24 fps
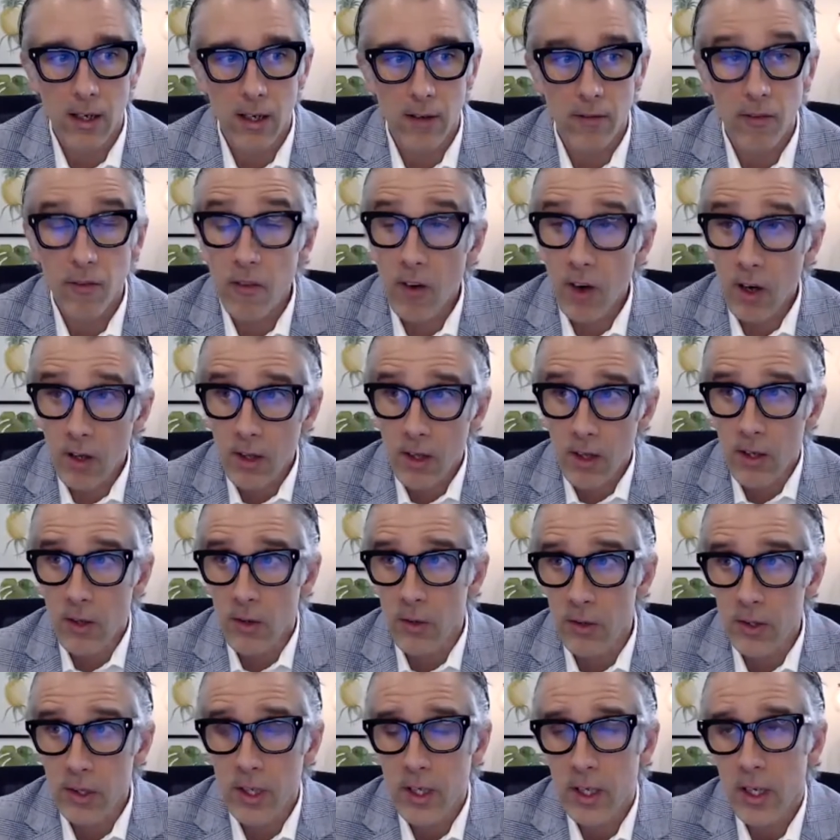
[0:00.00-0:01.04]

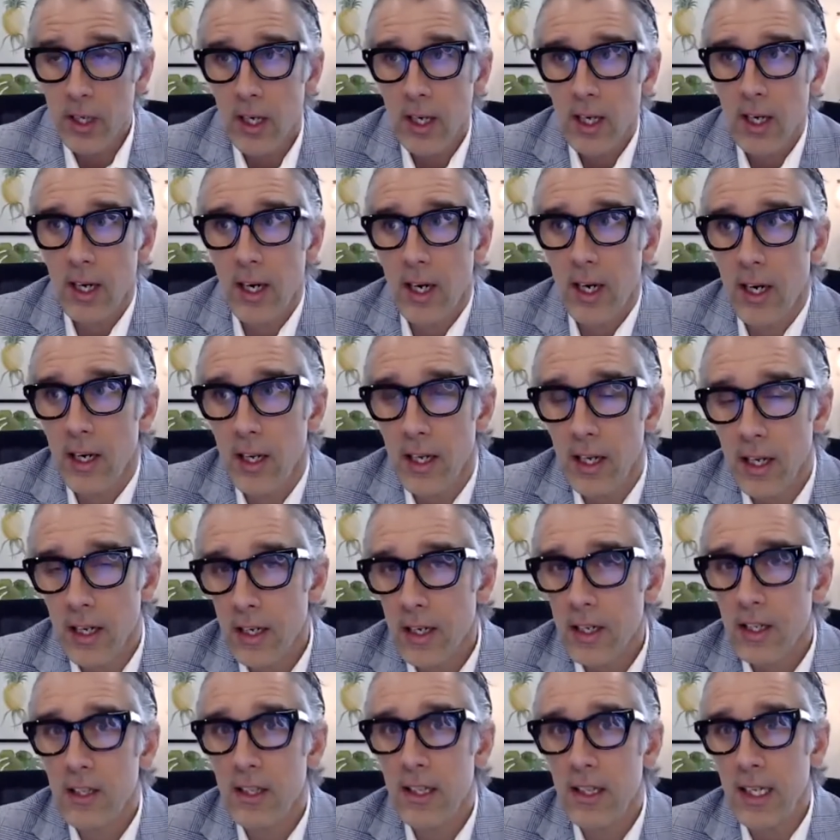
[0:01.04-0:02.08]
followed, it
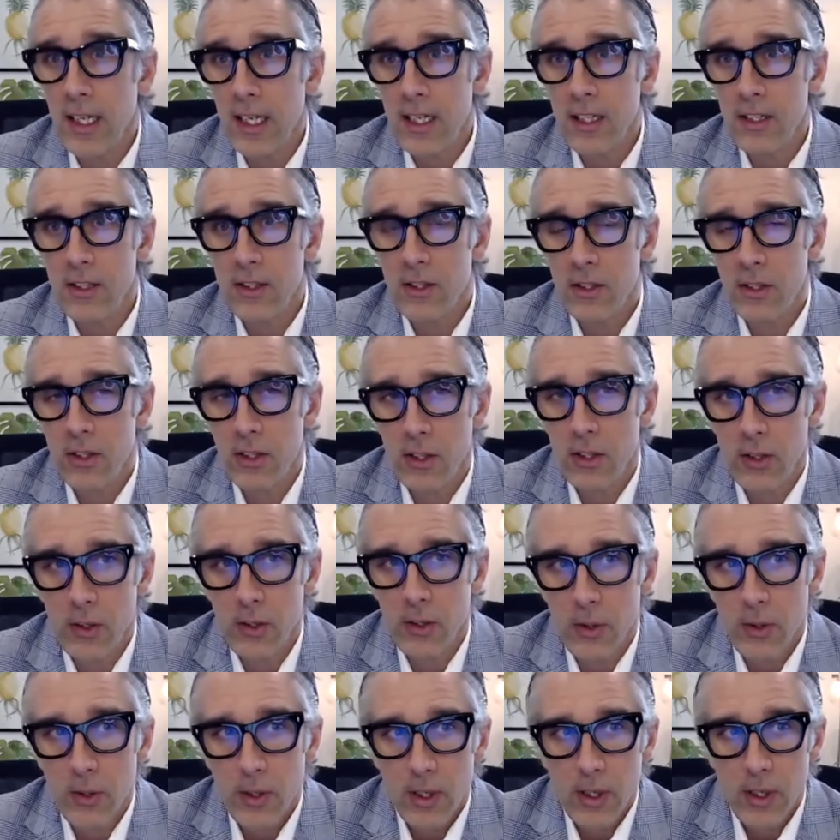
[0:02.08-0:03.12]
can lead
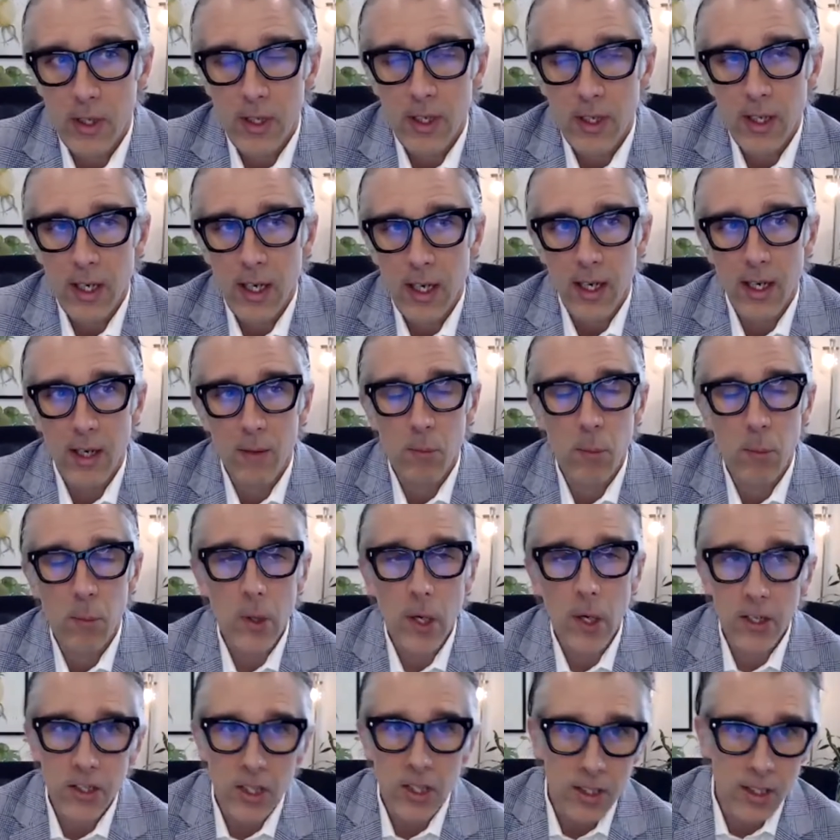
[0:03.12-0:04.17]
to
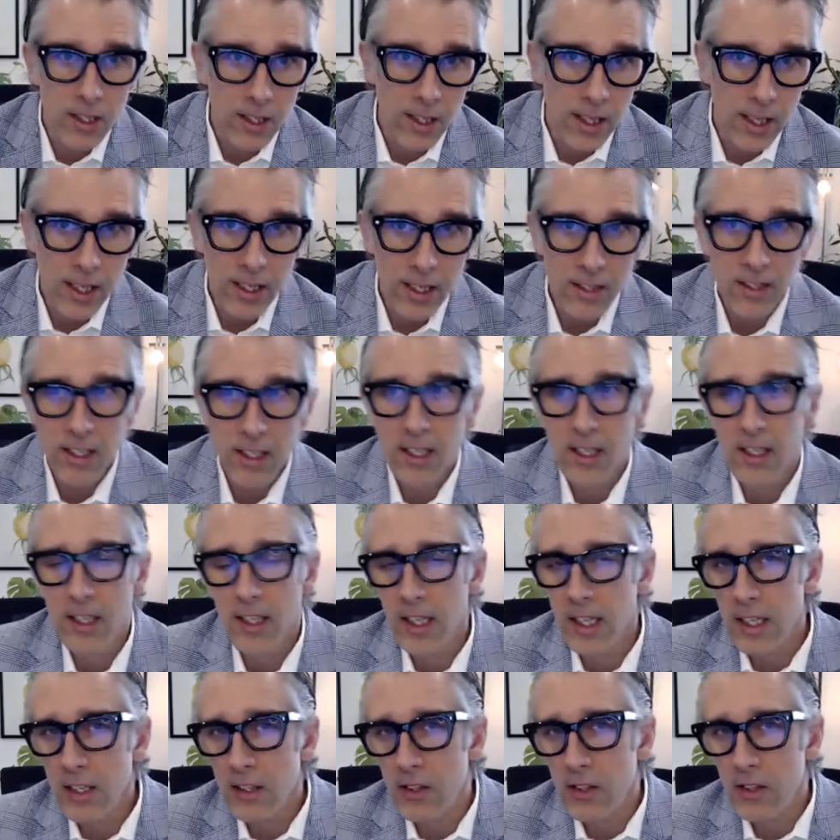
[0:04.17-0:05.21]
project delays. It can
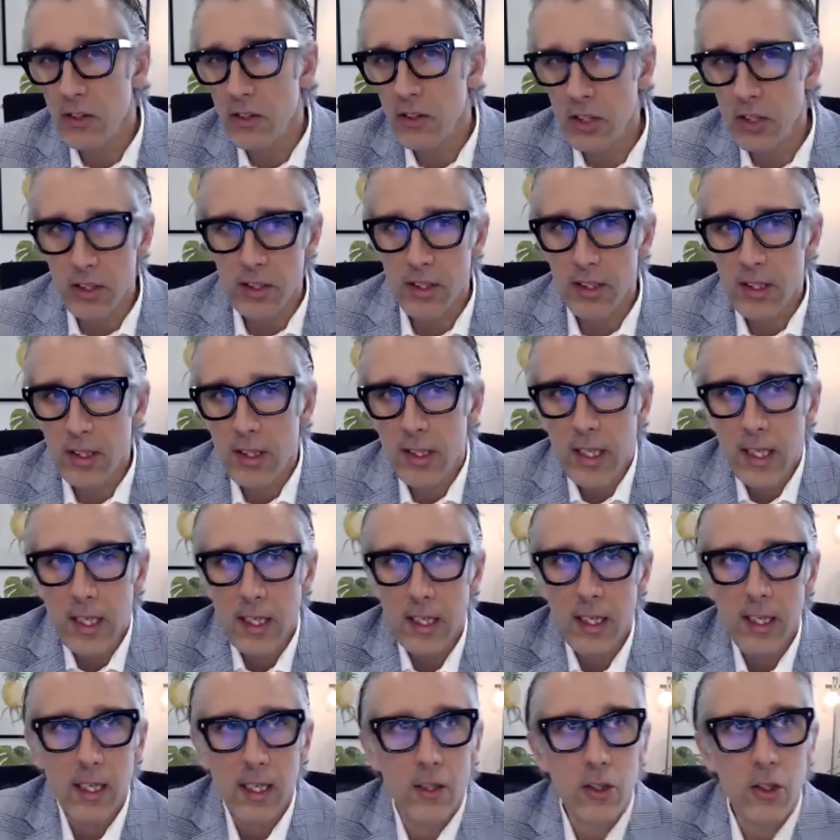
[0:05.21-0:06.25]
lead to just
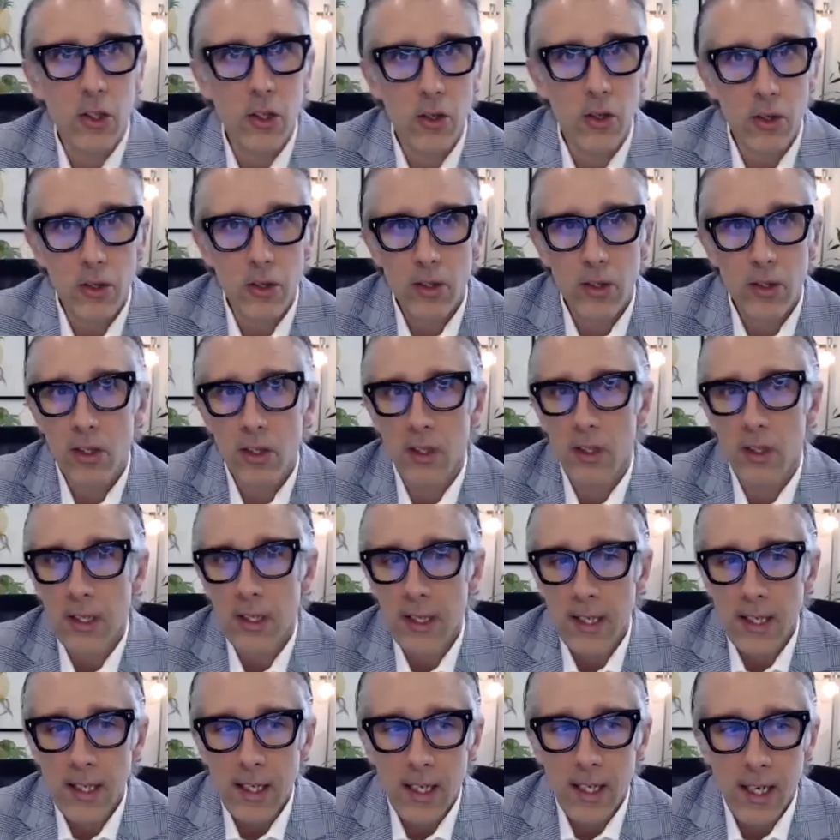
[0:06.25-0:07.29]
internal
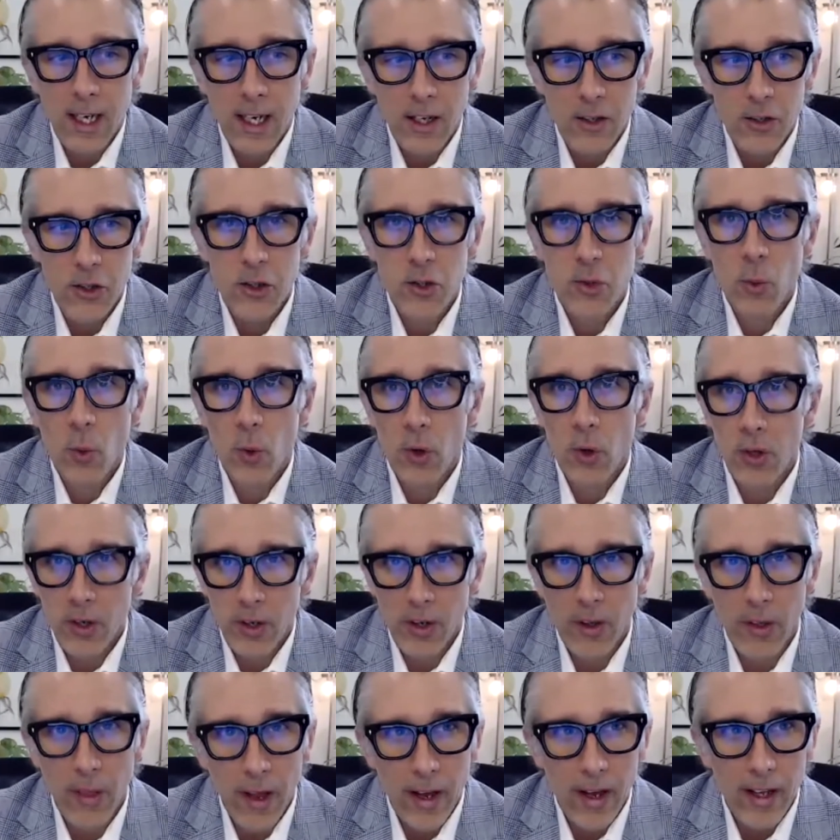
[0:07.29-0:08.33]
swirl
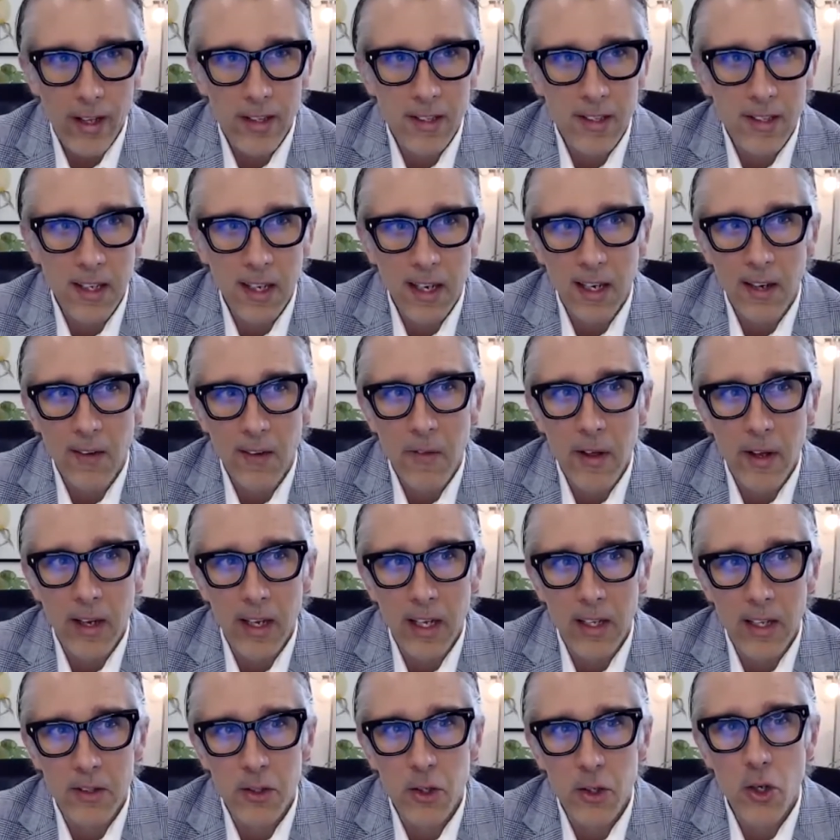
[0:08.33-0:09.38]
that
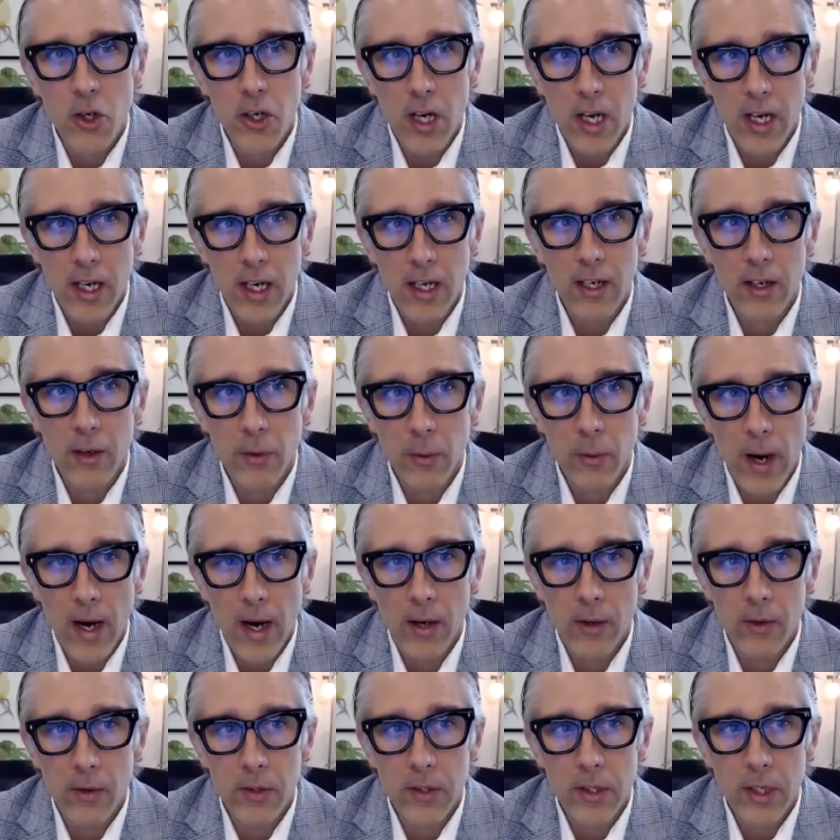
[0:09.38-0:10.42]
gets created
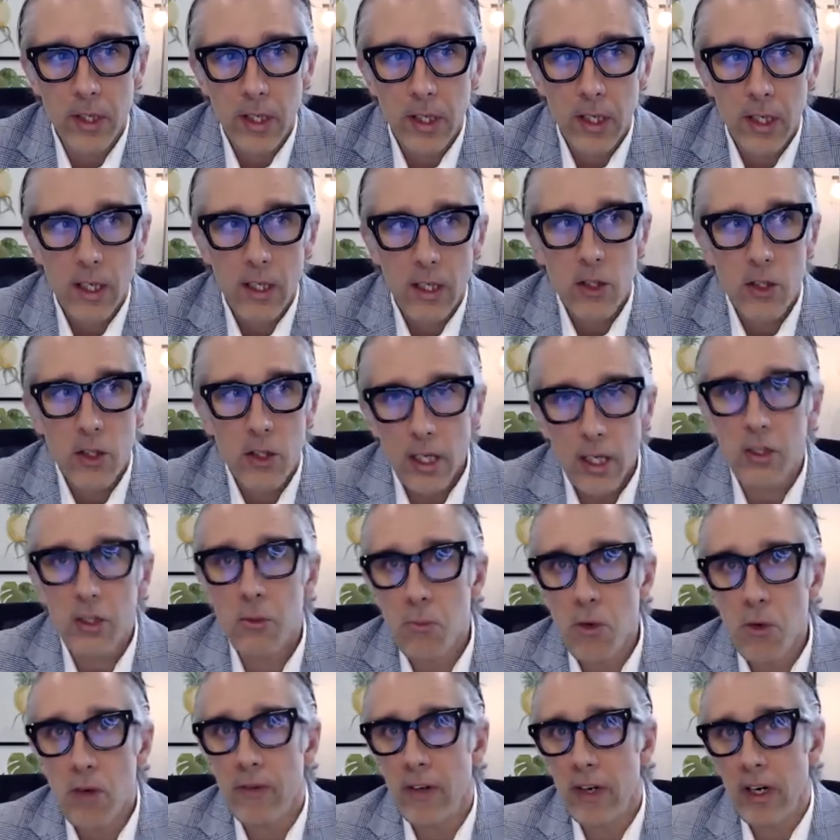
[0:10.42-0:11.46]
around trying to
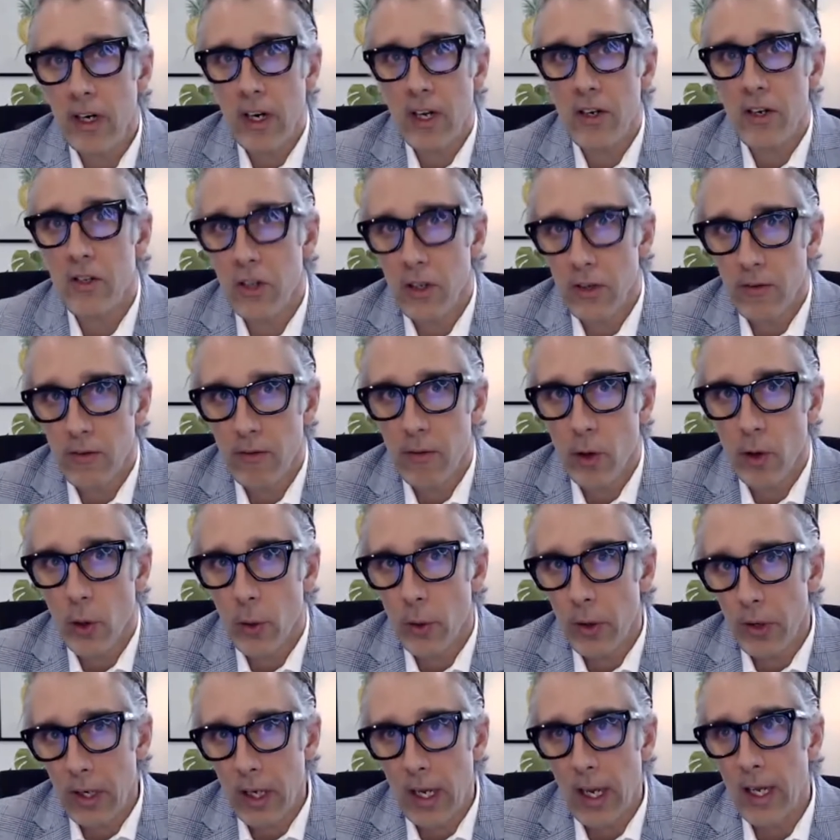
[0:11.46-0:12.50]
move an initiative
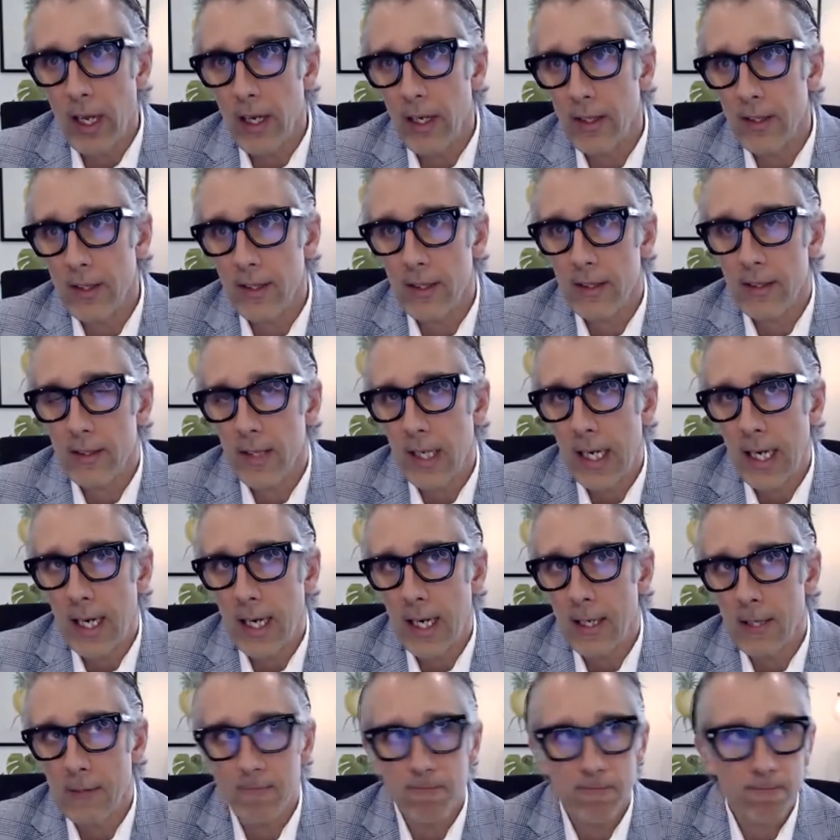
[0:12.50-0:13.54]
forward and
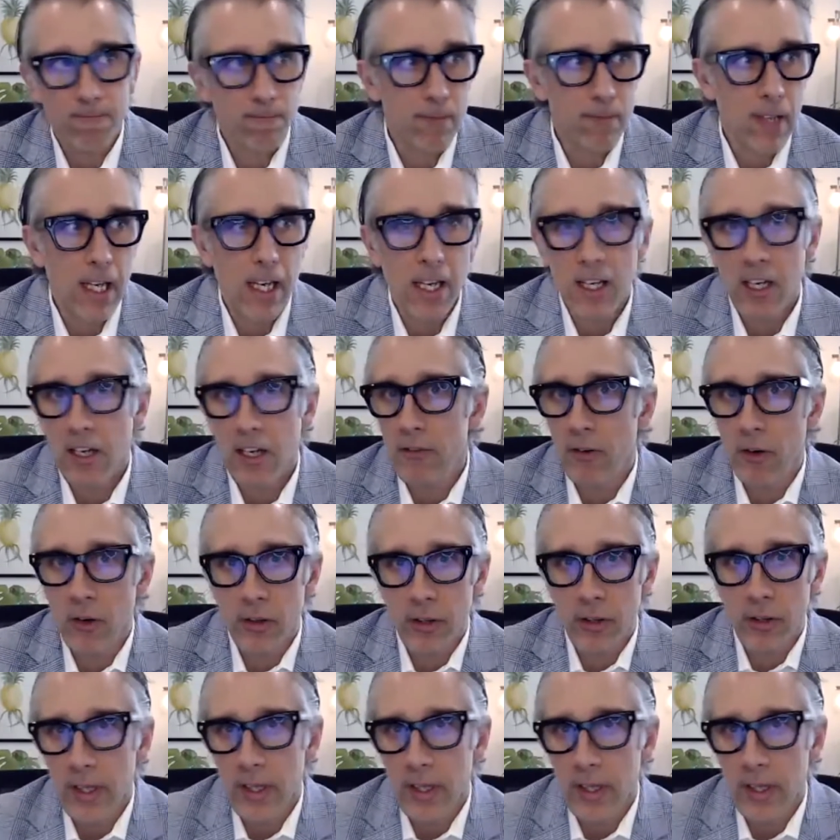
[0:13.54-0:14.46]
inadvertently